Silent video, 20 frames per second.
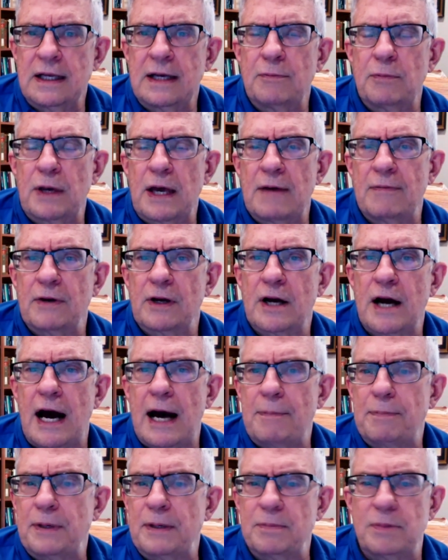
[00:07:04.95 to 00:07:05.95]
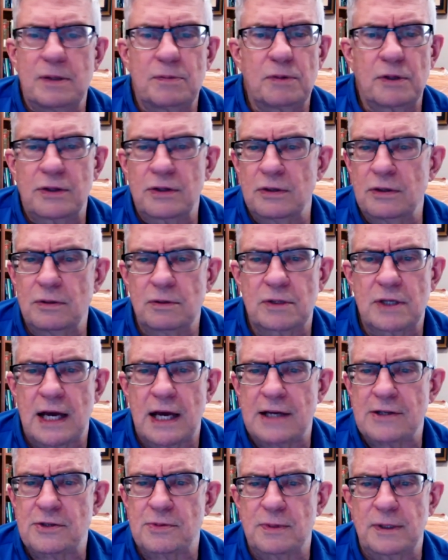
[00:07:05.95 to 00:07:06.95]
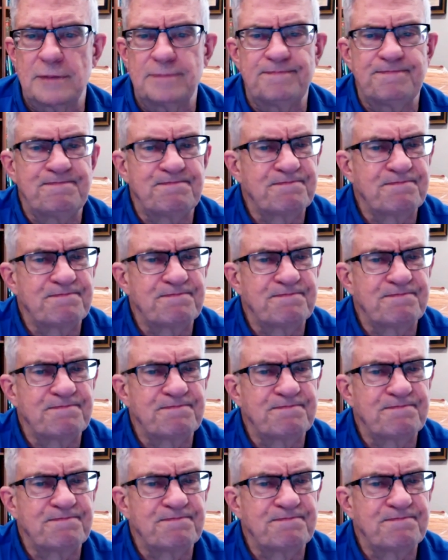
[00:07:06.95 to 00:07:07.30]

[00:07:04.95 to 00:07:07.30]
and we have a copy. But with the New Testament,